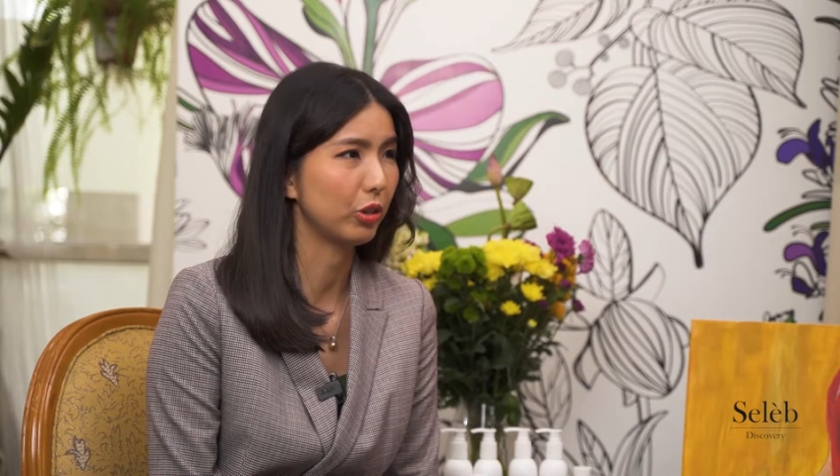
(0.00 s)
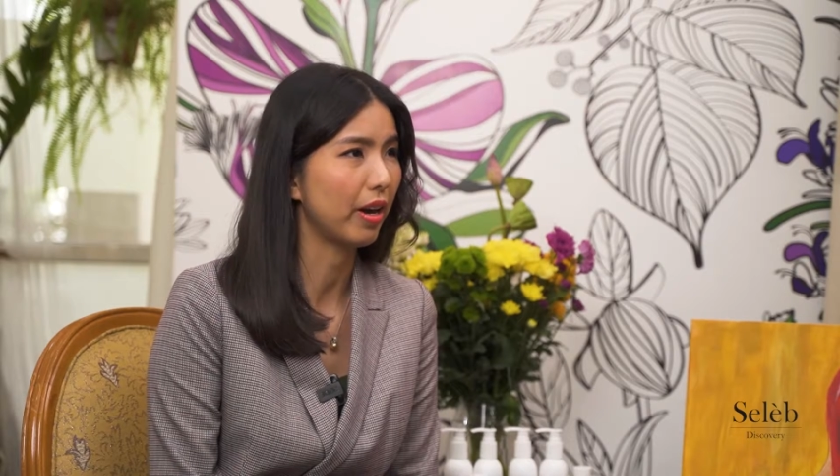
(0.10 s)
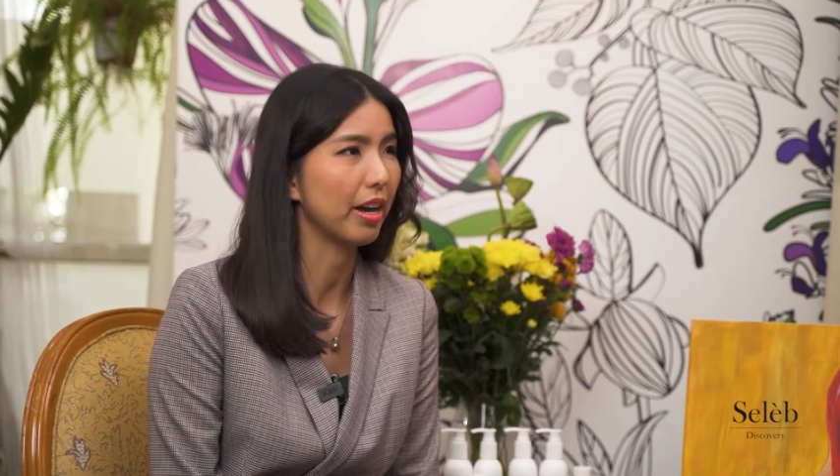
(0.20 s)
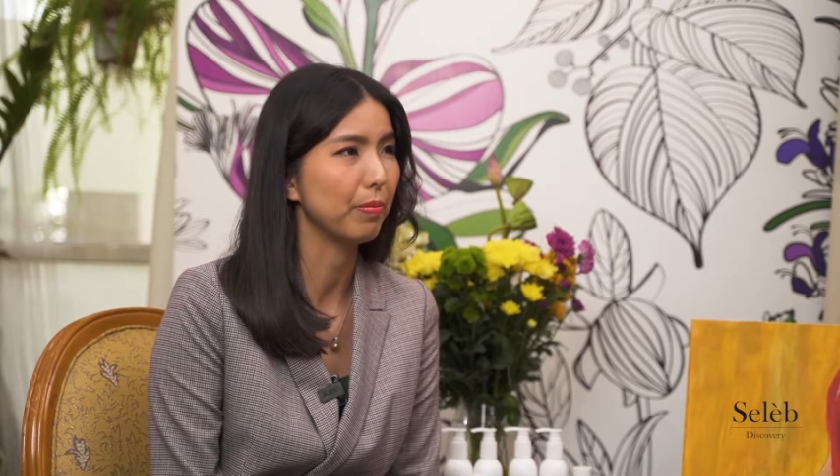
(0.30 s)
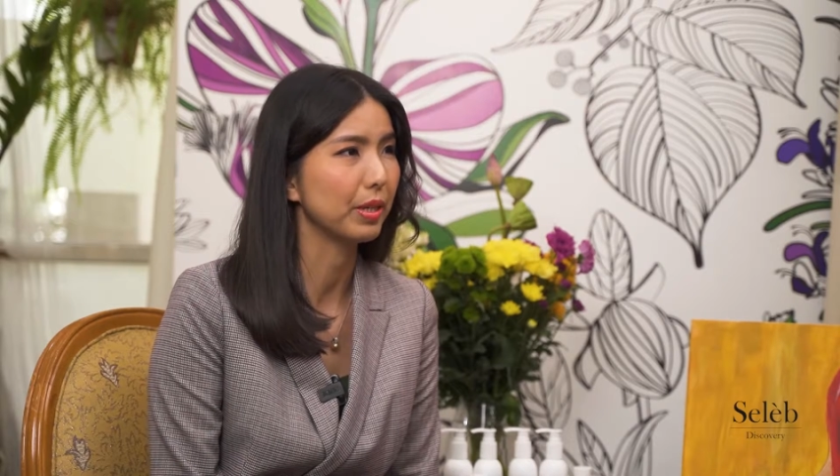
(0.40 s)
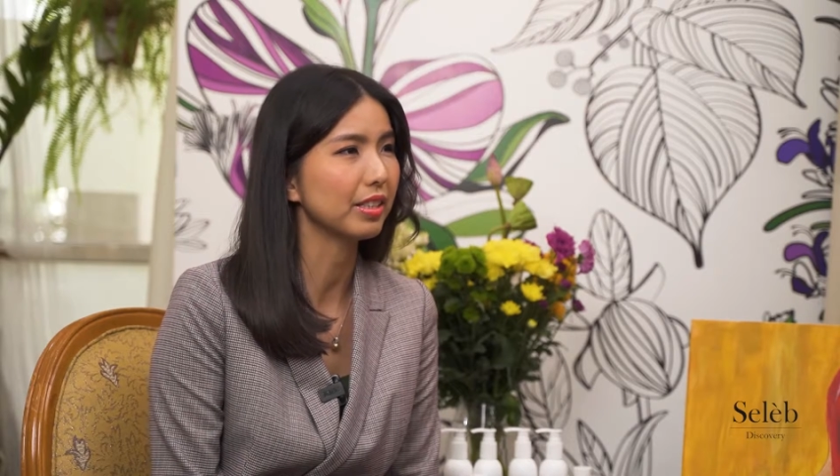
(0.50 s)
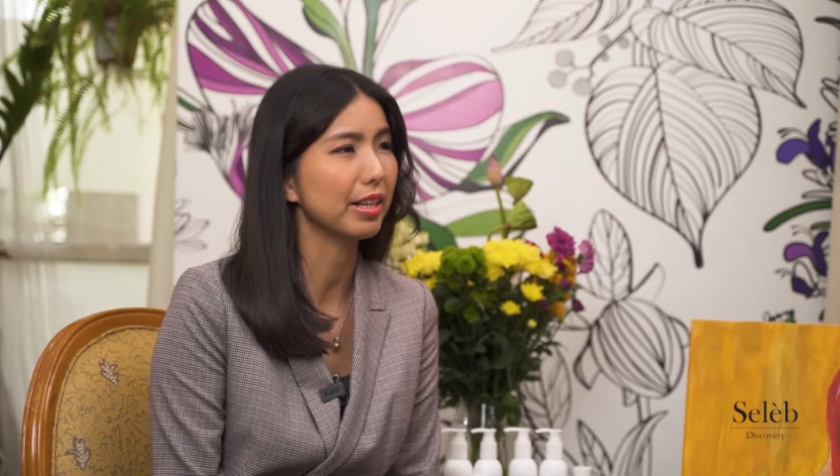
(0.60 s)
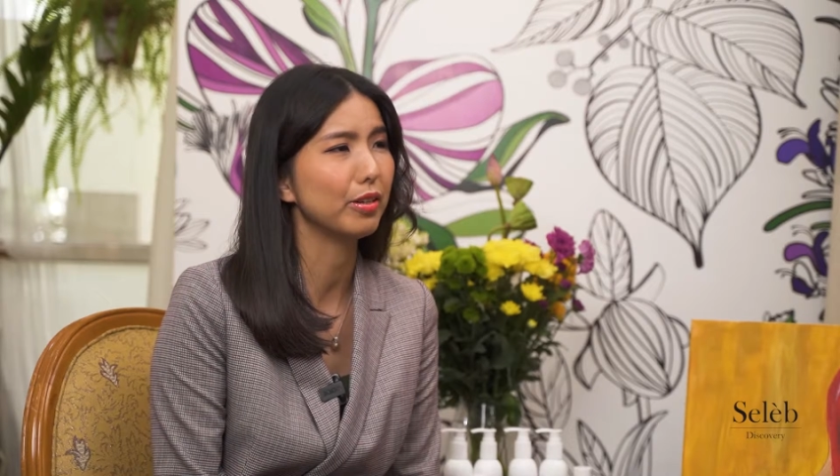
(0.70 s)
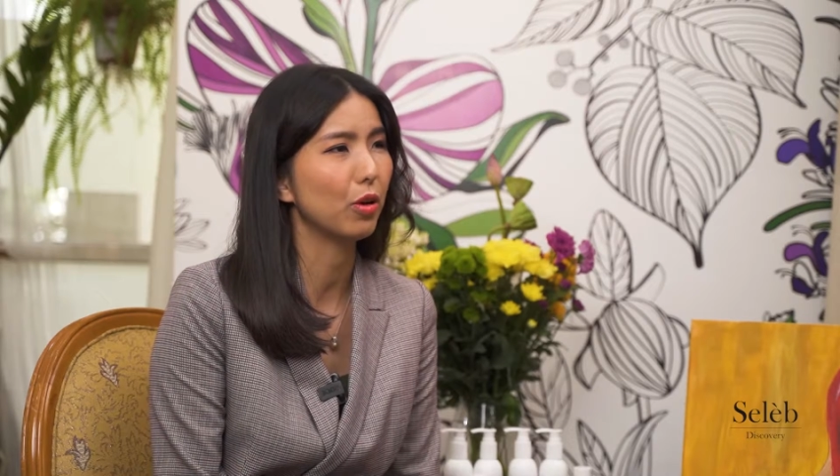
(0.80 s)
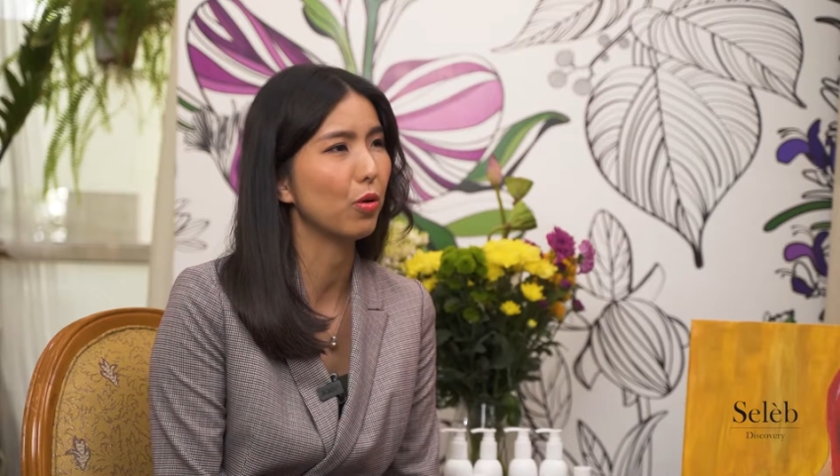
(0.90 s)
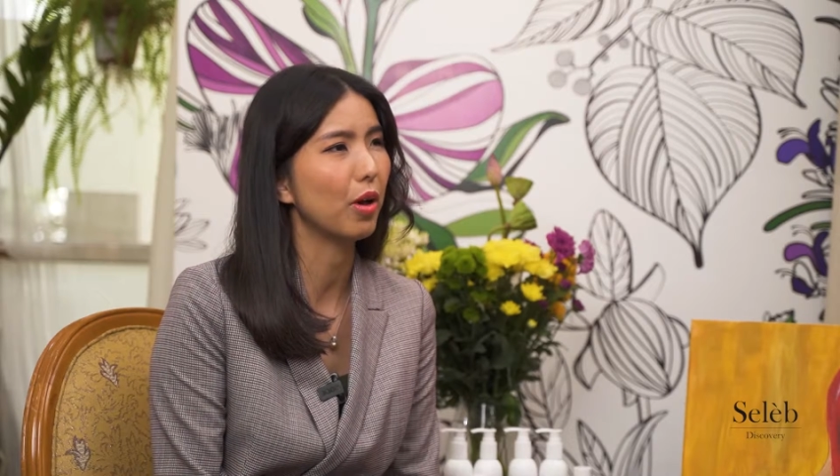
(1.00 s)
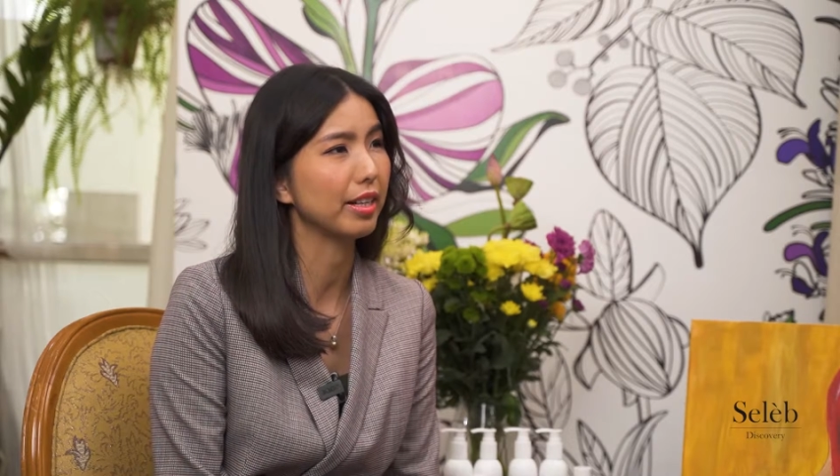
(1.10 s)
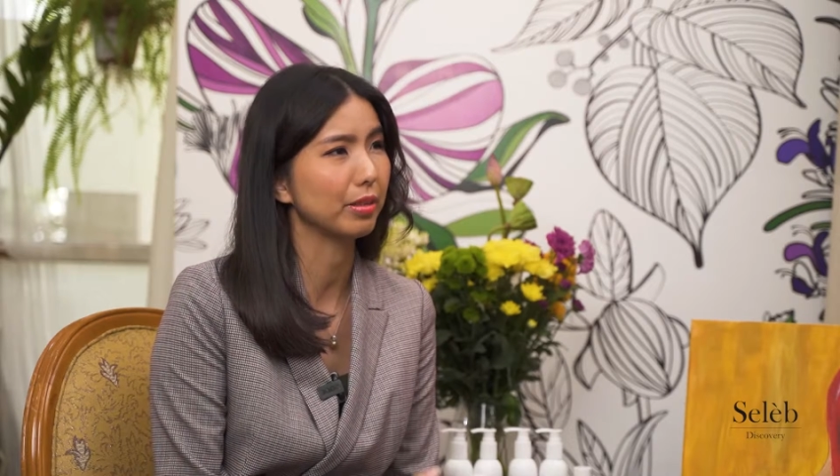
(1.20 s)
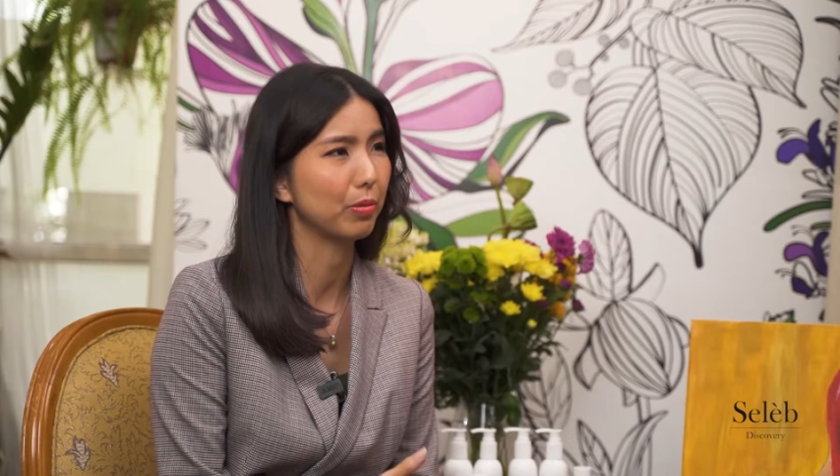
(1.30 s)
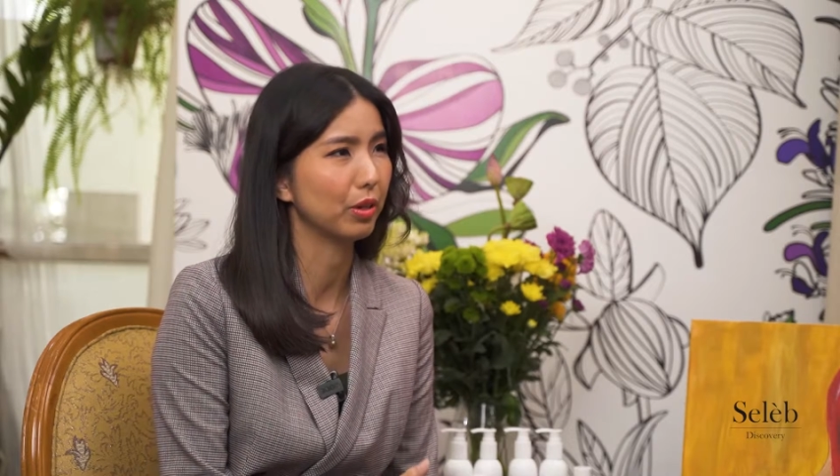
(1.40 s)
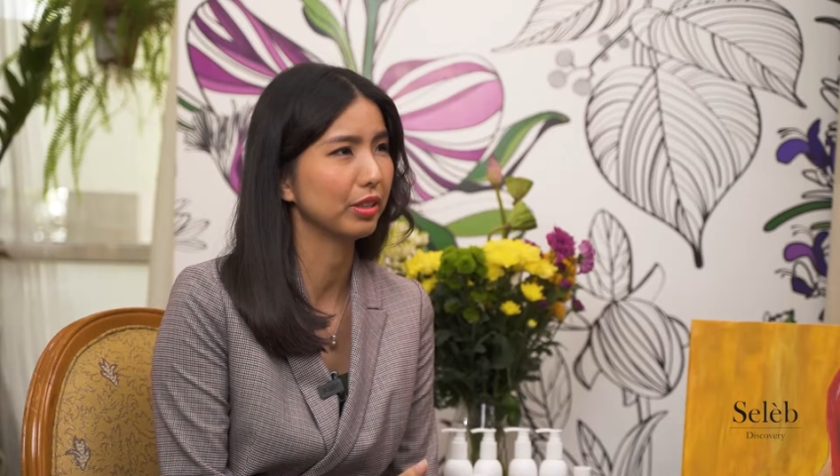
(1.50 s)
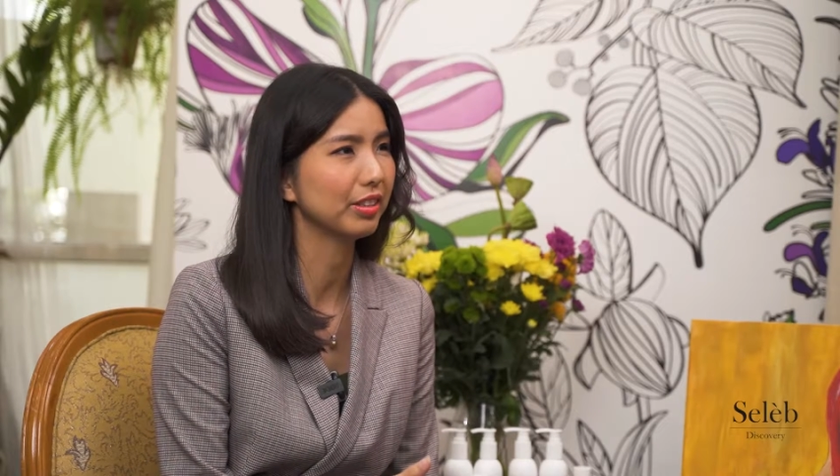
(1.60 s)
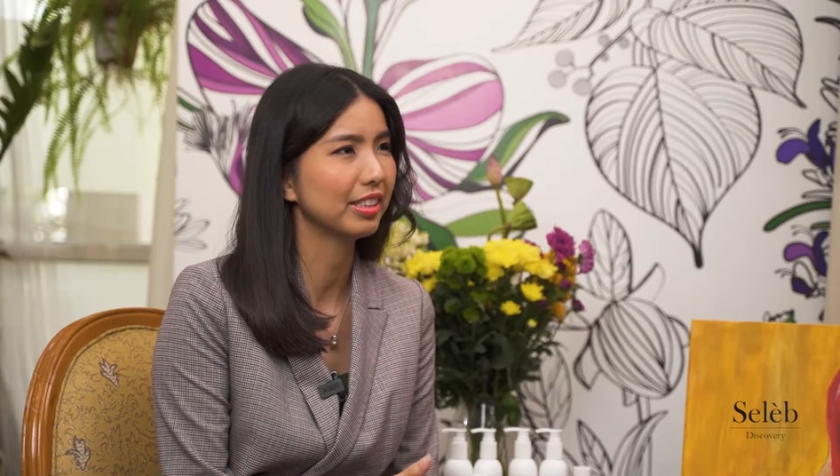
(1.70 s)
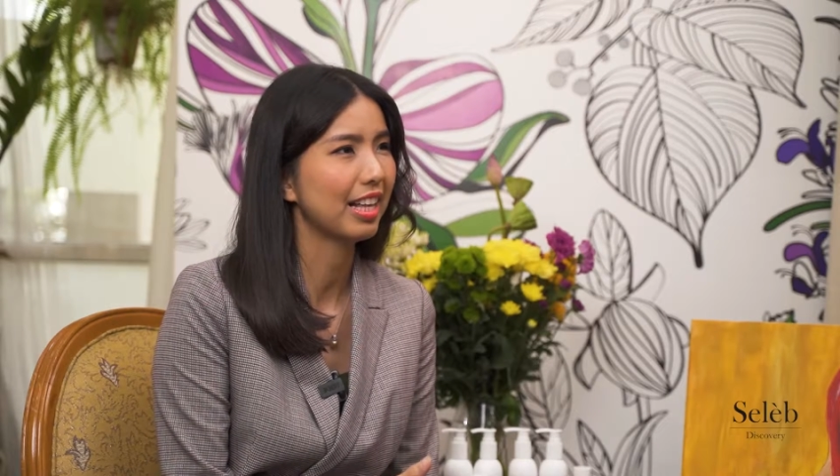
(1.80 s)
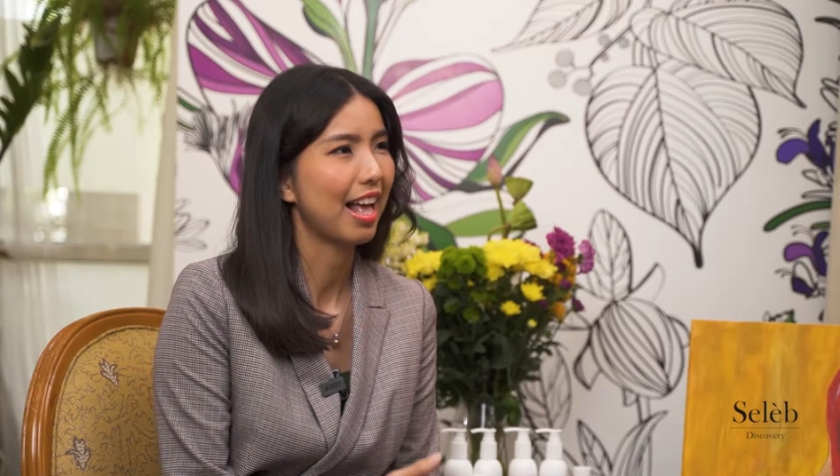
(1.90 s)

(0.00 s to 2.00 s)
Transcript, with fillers: try because I know as a model,